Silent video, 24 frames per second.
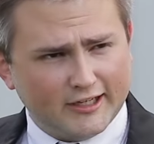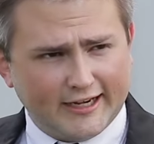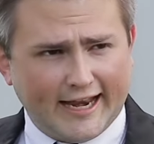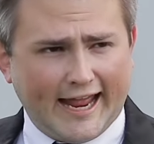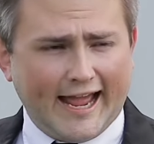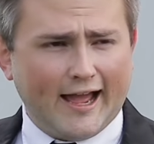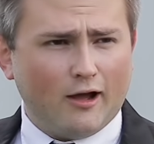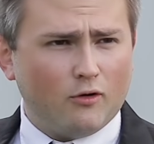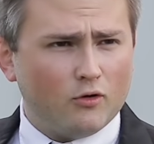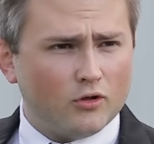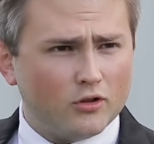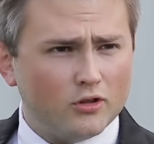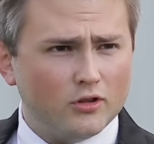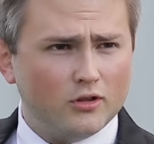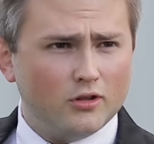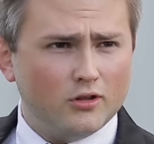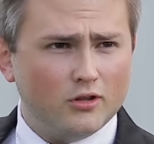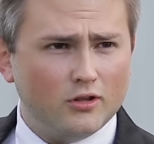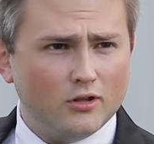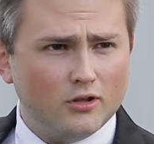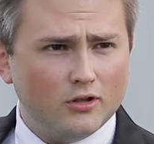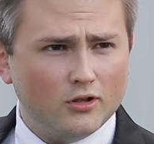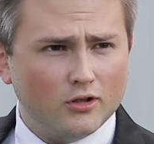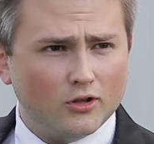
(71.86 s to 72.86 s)
and now,
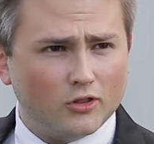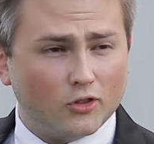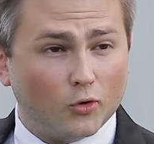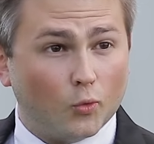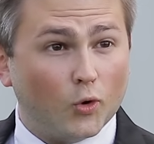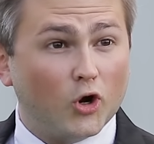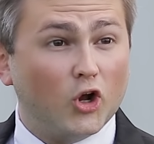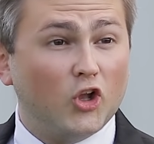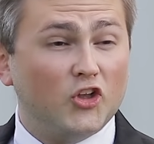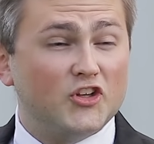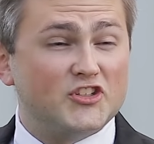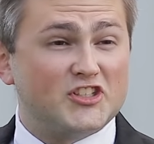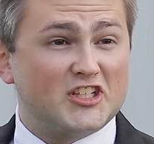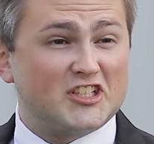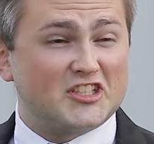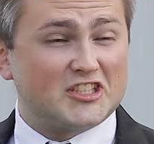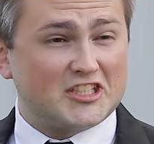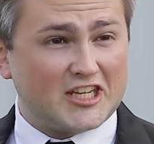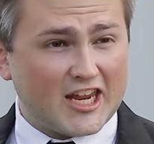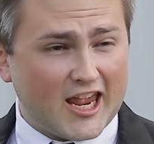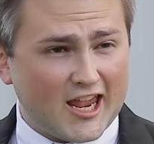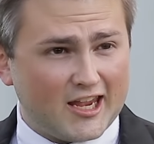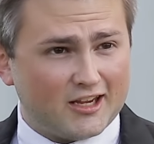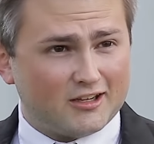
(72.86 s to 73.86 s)
the world is at
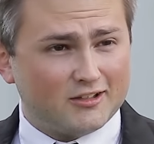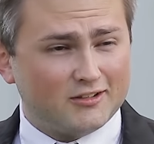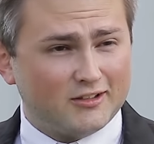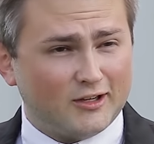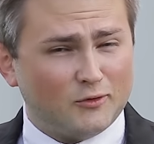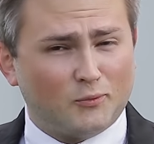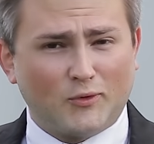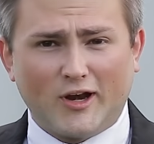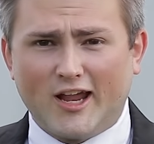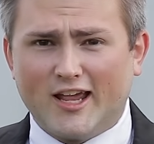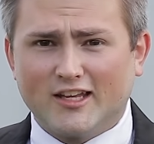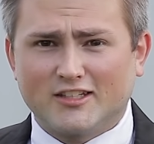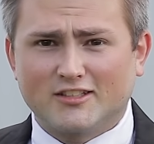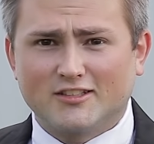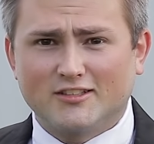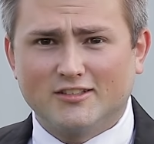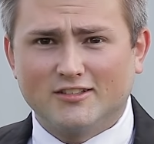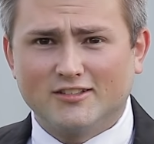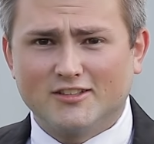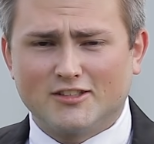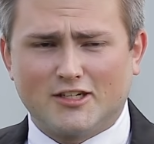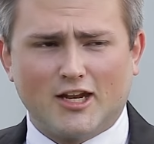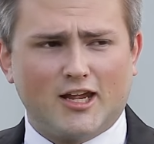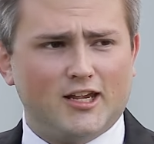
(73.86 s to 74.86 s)
stake, at risk,
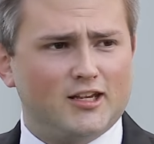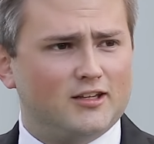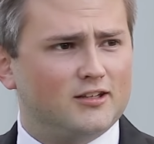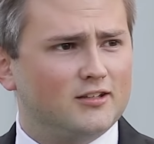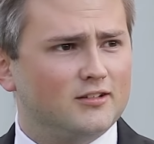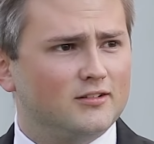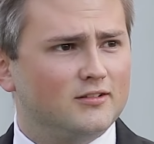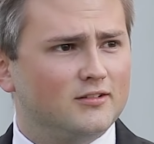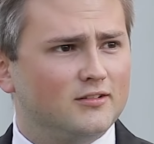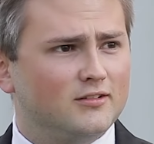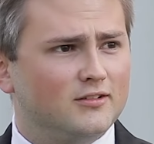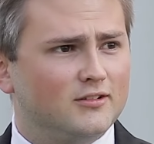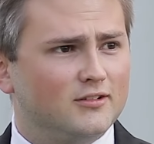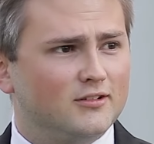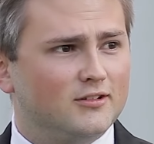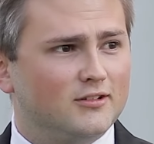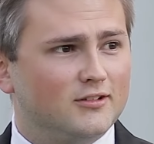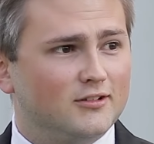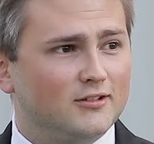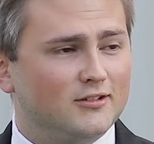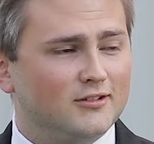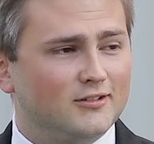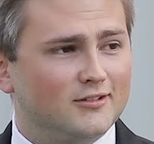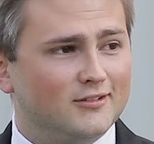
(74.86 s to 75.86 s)
stake.
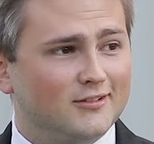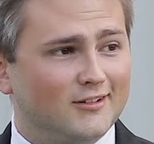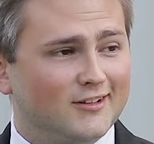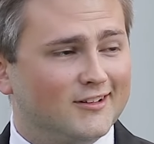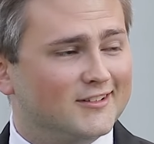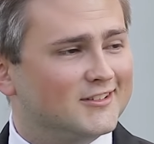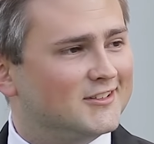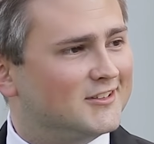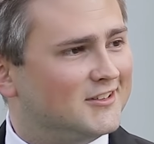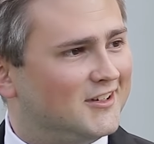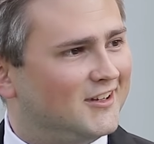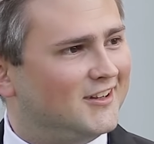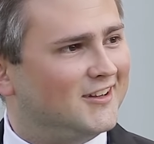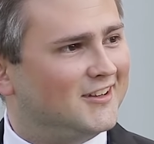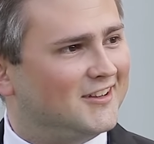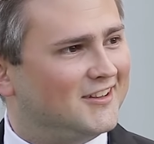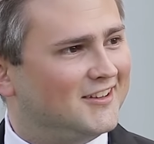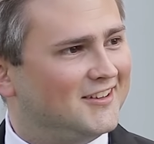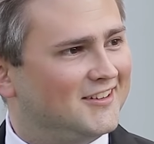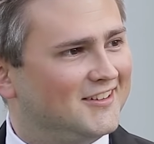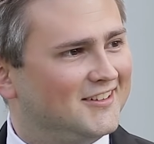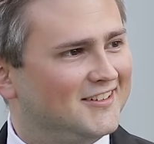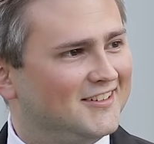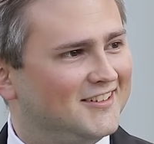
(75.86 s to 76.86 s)
So we're gonna try and get it
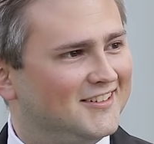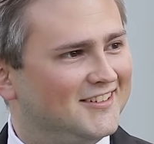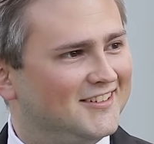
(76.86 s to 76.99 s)
normal.